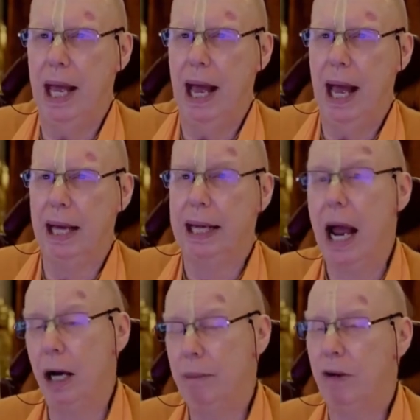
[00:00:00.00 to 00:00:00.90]

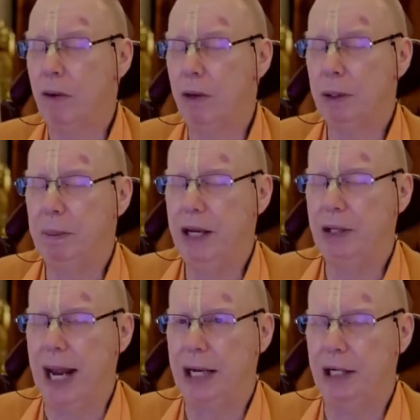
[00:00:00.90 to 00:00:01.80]
Karma, of course, means
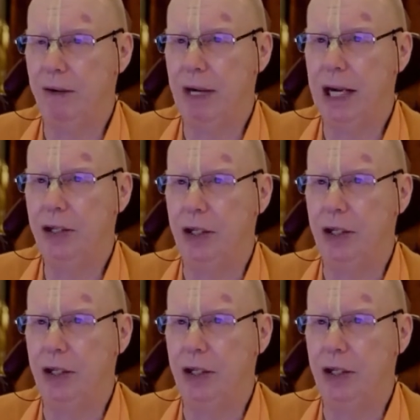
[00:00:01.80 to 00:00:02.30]
activities.